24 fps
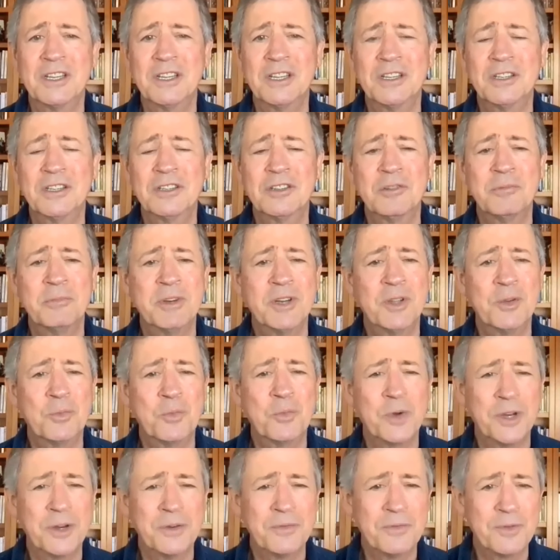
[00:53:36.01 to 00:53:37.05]
So many
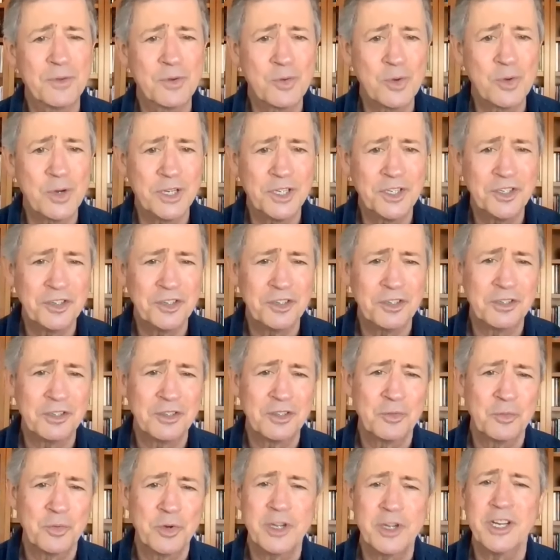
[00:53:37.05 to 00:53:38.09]
wonderful
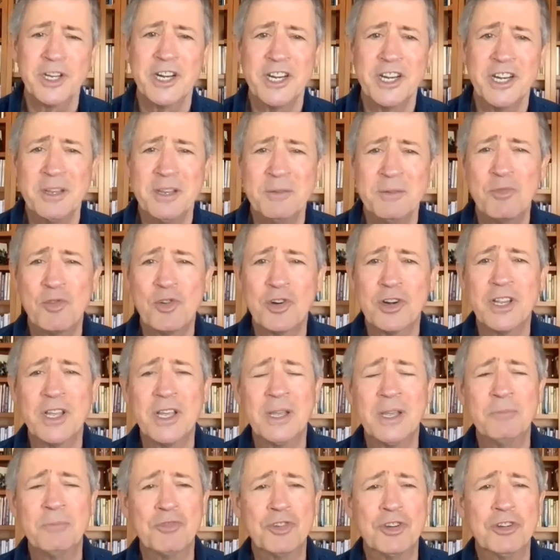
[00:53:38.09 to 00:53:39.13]
questions. We're going to need more
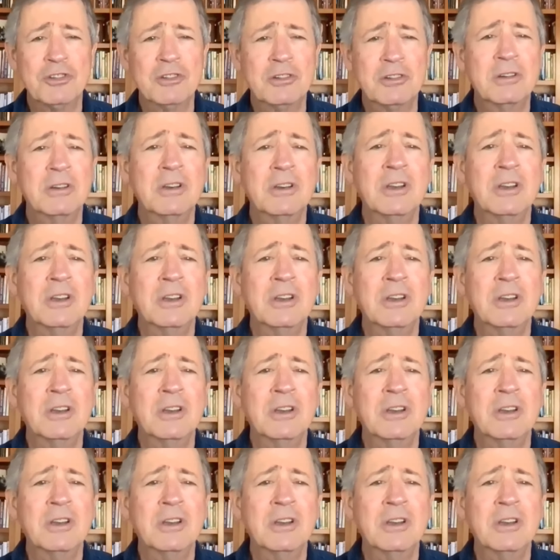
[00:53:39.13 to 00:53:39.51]
time, Richard.